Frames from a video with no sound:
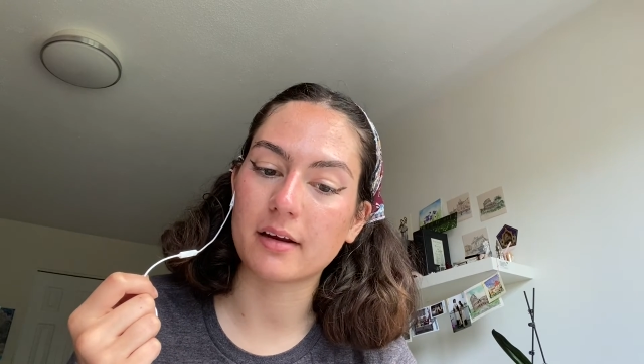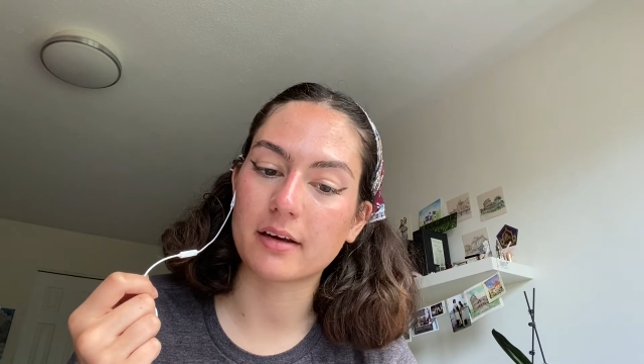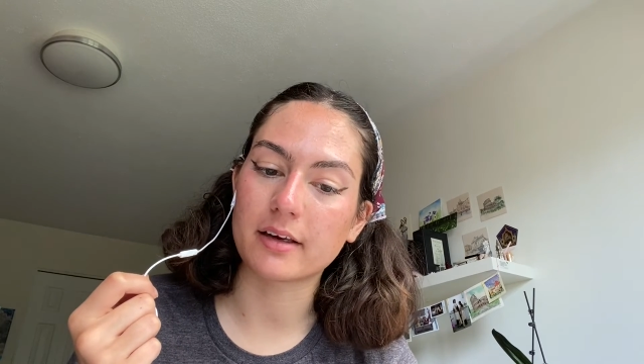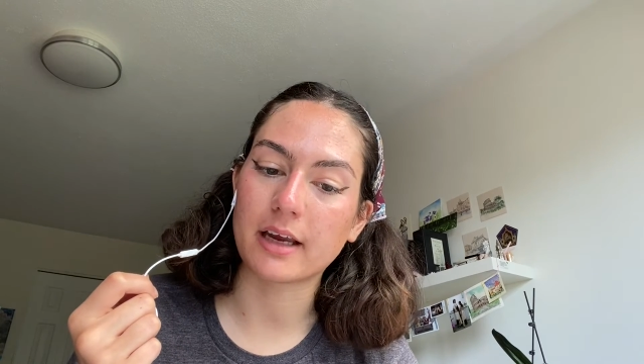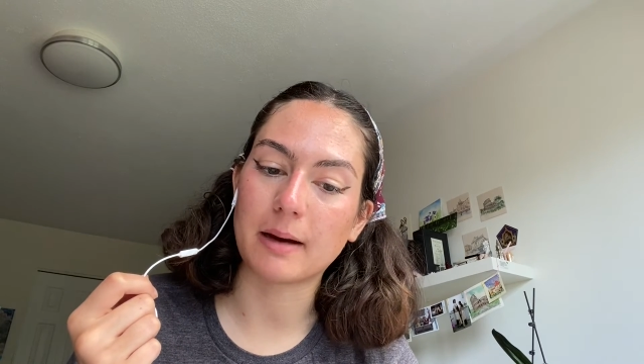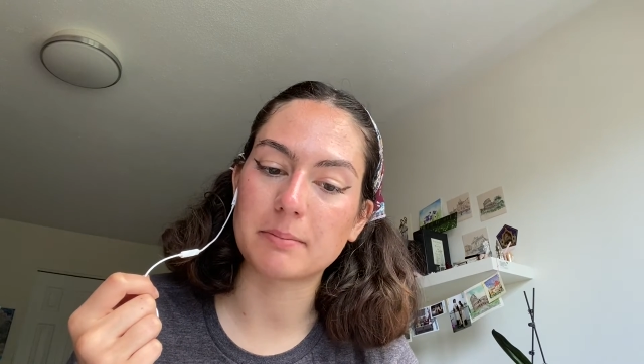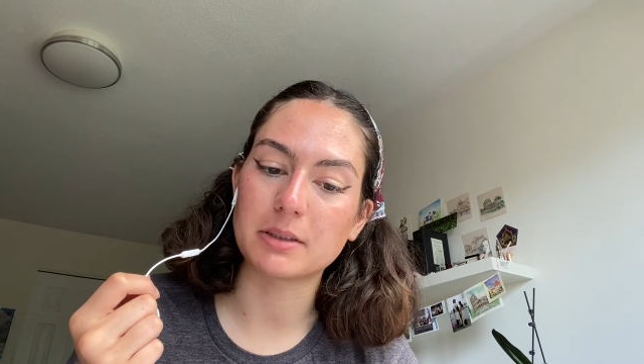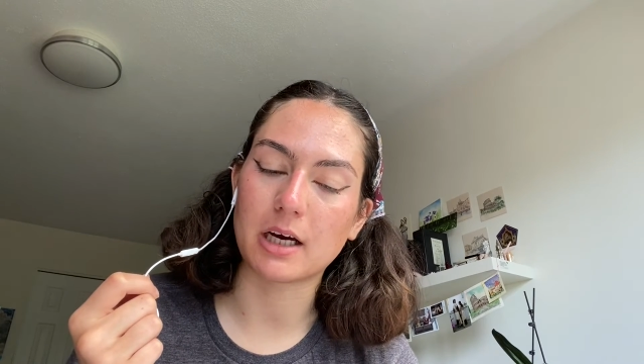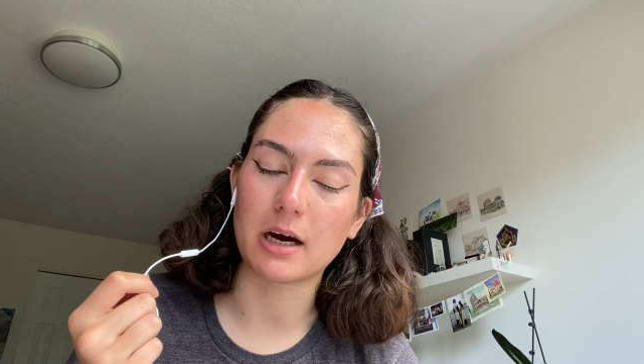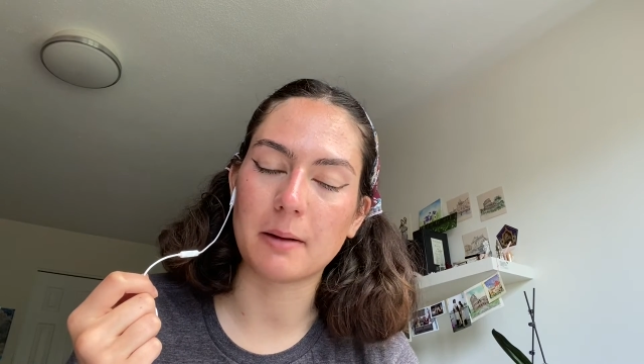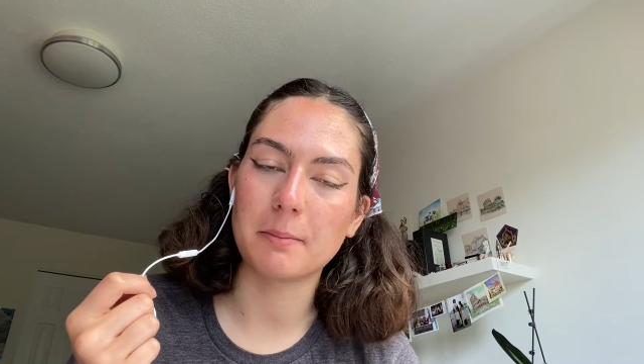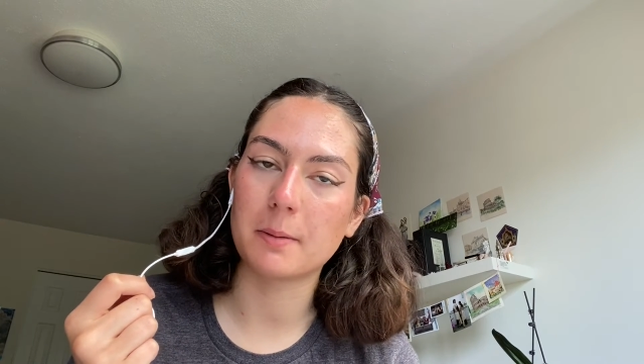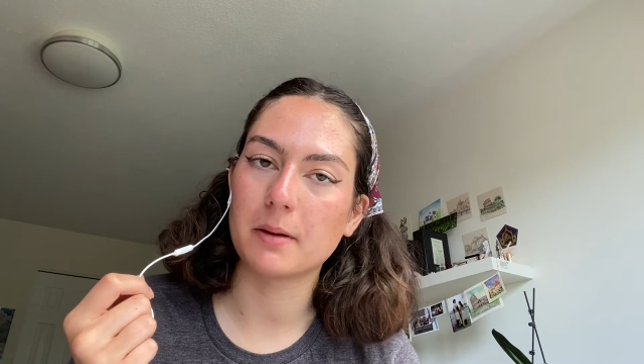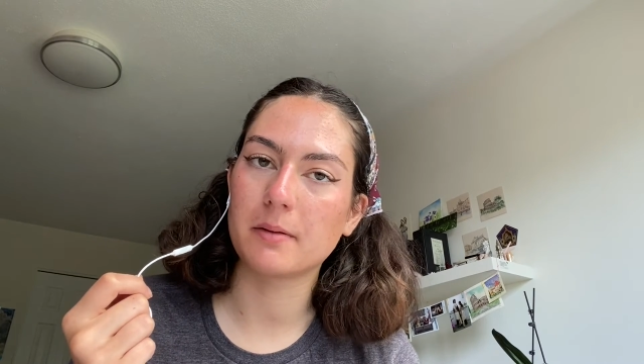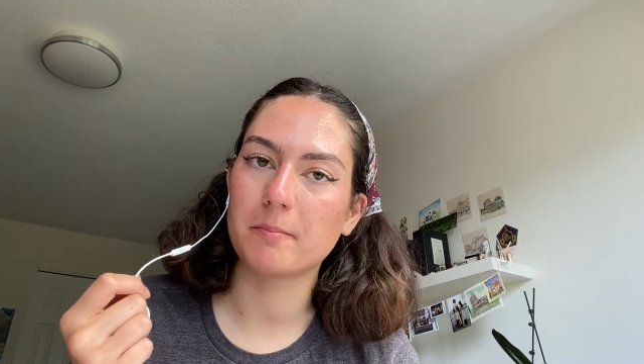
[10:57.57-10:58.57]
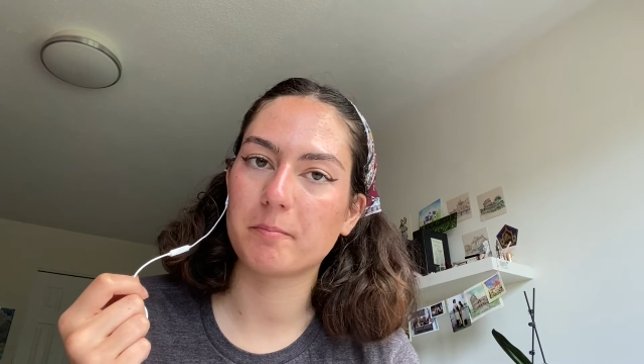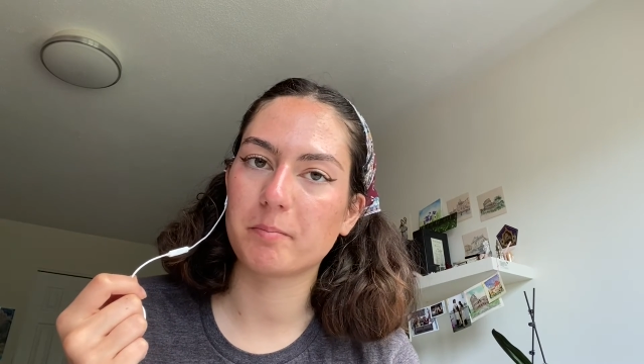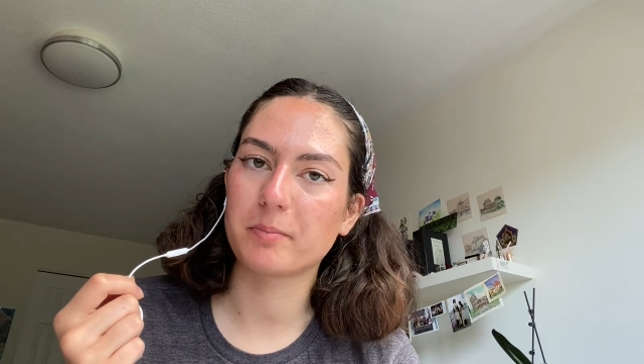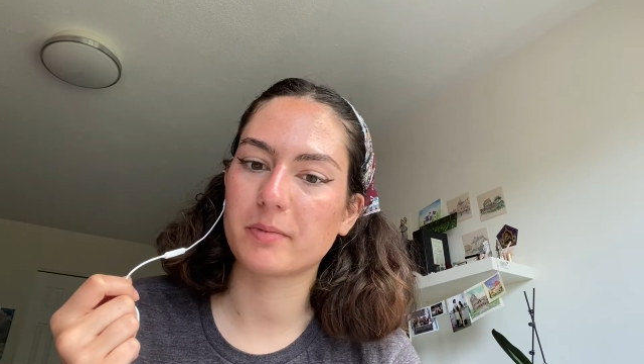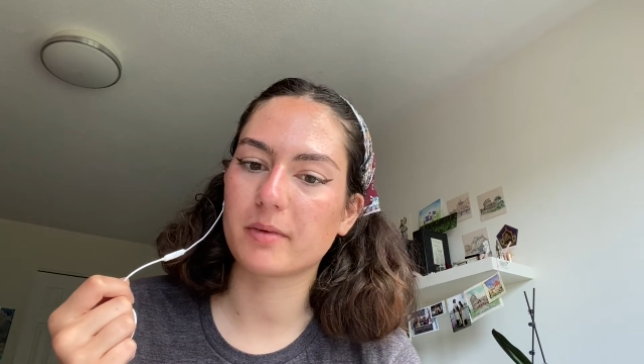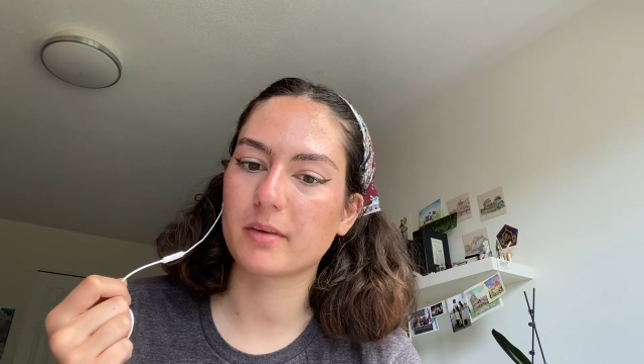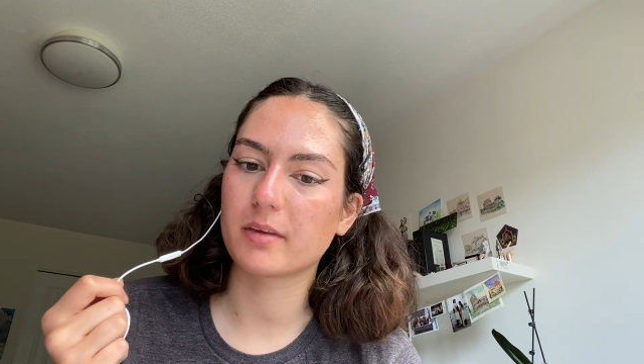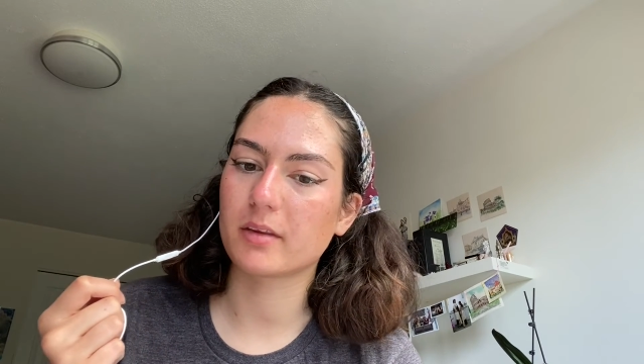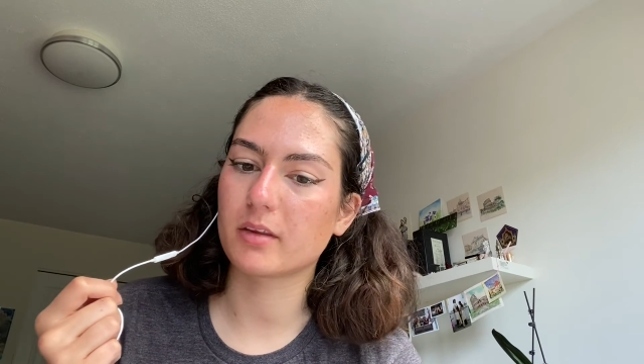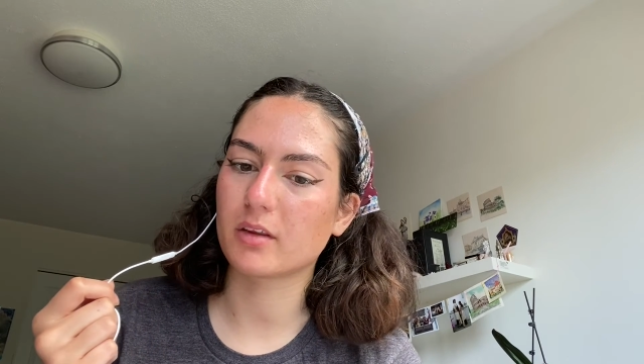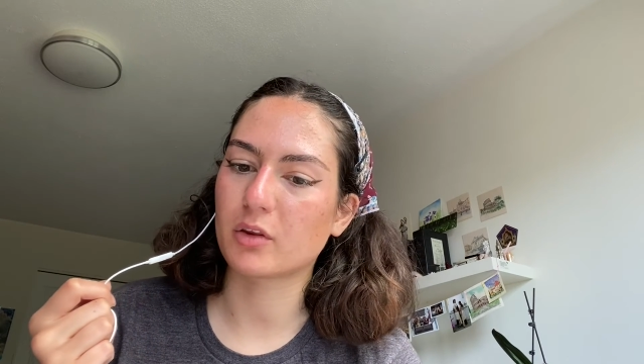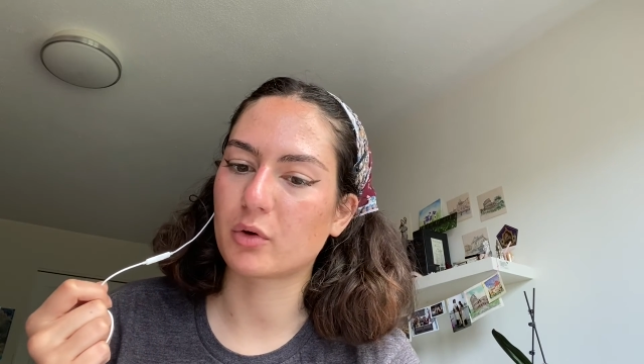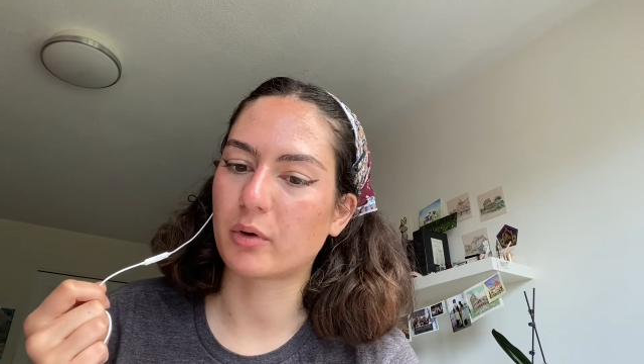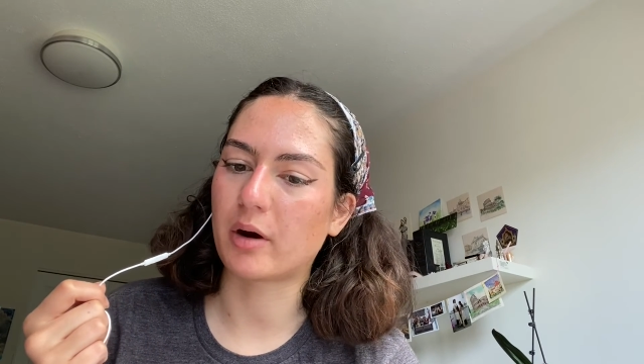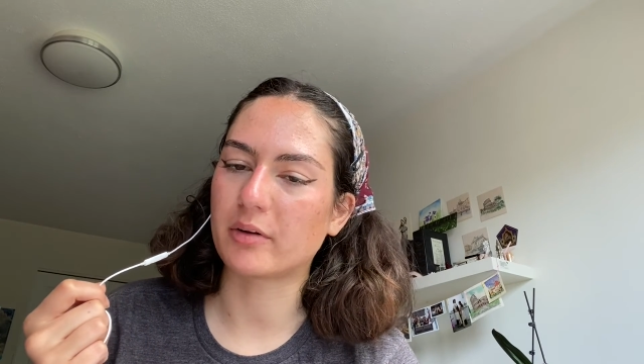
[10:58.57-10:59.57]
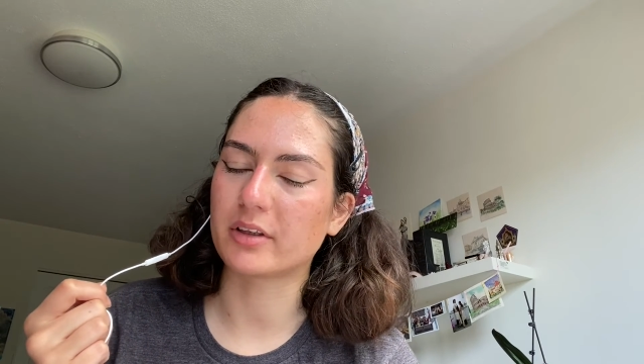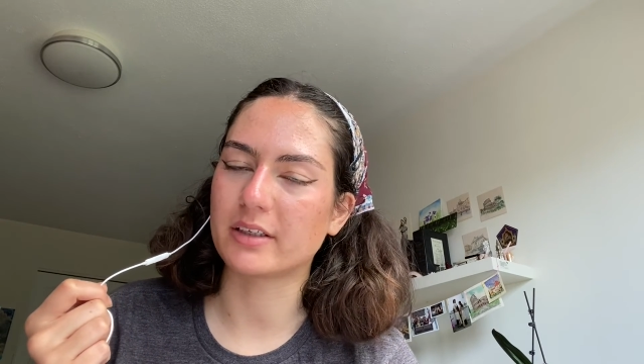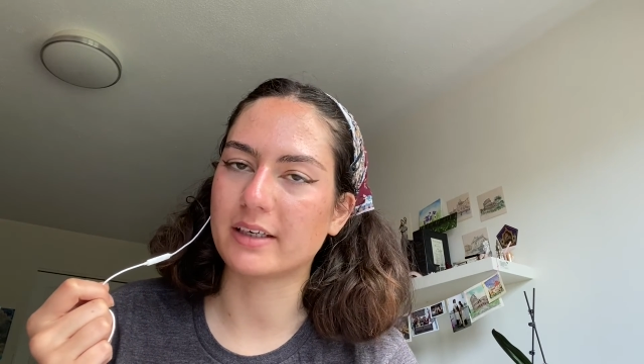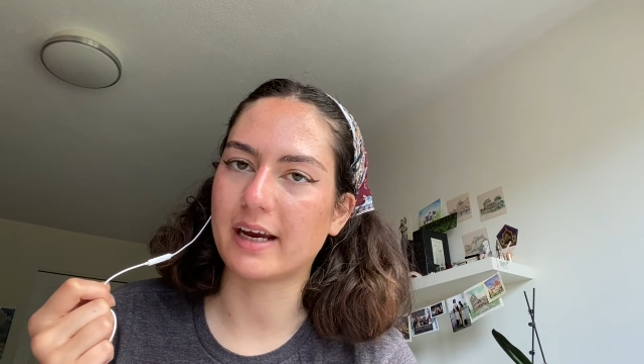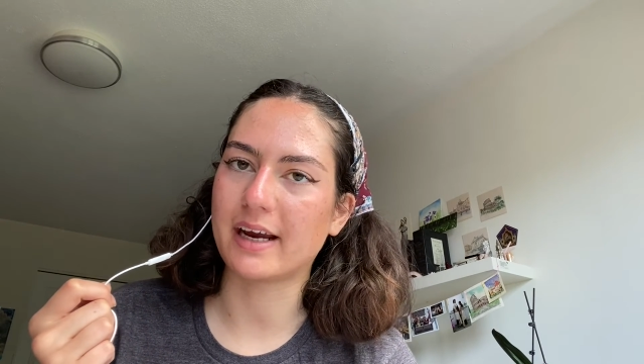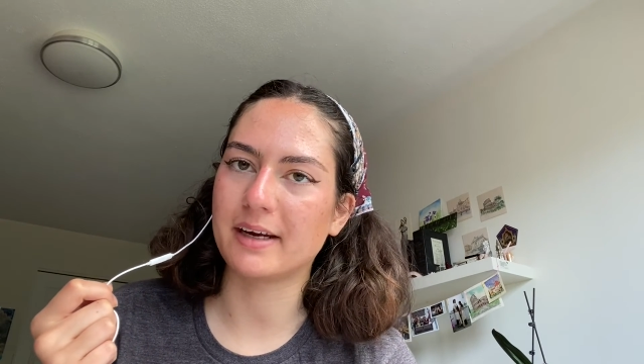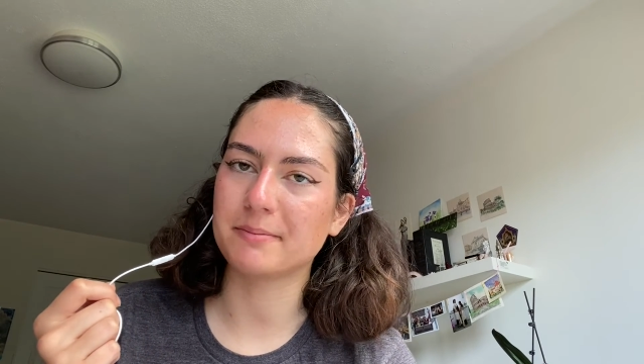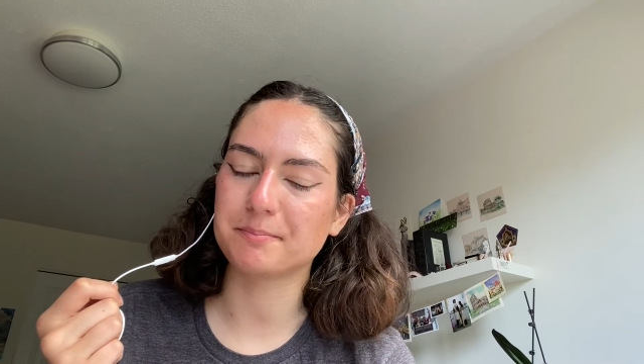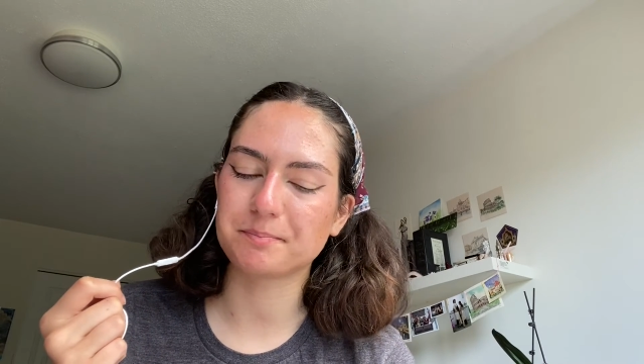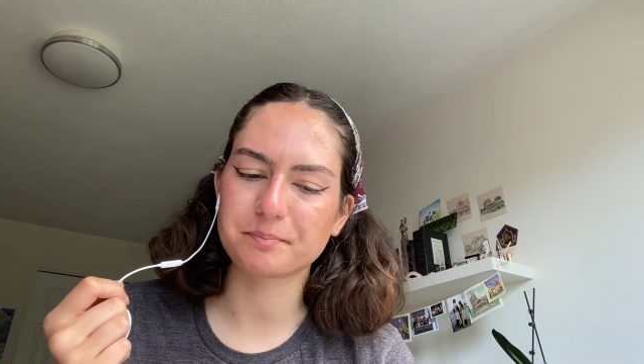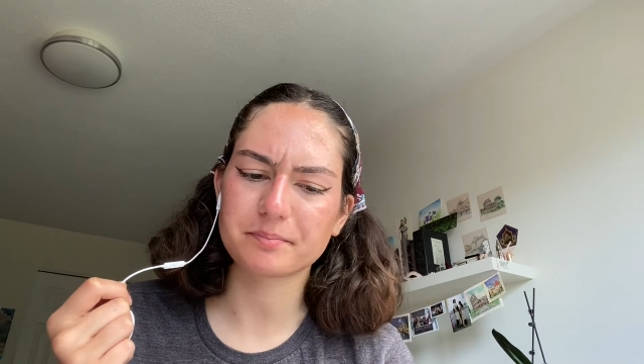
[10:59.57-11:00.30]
kept up throughout the day,